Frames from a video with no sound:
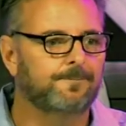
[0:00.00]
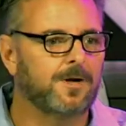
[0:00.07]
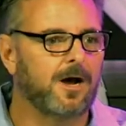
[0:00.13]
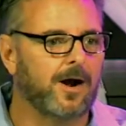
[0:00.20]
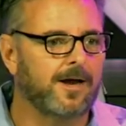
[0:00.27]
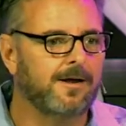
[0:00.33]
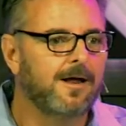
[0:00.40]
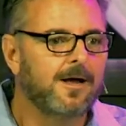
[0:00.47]
All
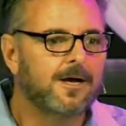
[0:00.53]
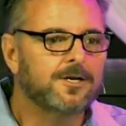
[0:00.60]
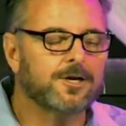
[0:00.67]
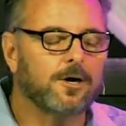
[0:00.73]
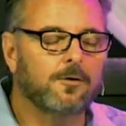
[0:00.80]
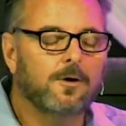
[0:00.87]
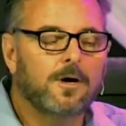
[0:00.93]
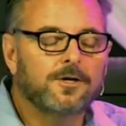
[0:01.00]
right.
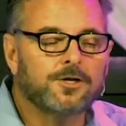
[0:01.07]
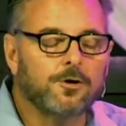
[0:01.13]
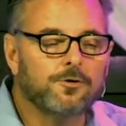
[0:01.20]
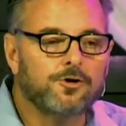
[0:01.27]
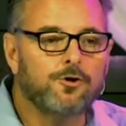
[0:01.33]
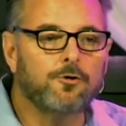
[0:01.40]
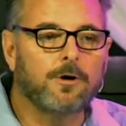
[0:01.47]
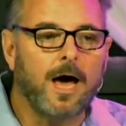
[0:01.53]
So, so
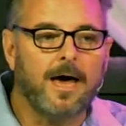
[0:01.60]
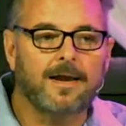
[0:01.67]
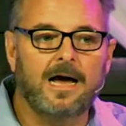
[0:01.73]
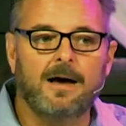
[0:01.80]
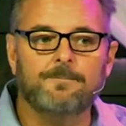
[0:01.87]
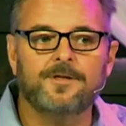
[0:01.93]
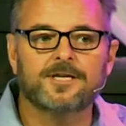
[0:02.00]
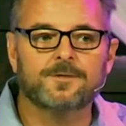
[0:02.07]
you got
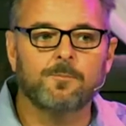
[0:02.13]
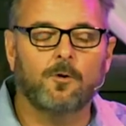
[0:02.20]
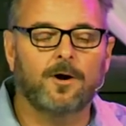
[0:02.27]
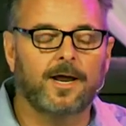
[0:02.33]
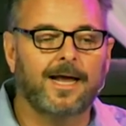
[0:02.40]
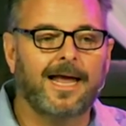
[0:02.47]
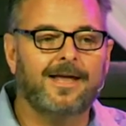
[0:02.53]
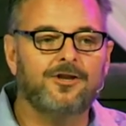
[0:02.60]
up this
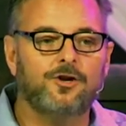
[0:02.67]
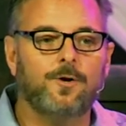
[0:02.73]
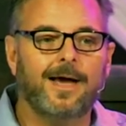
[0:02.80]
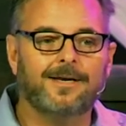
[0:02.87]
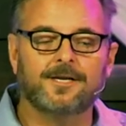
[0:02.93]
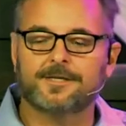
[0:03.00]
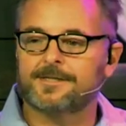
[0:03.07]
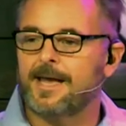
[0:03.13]
morning and you had
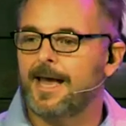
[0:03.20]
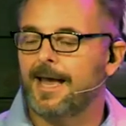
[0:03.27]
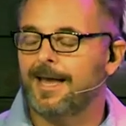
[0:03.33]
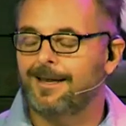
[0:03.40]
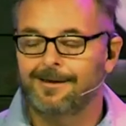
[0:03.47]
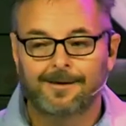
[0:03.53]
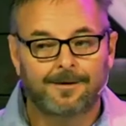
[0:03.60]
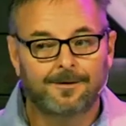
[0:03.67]
to say,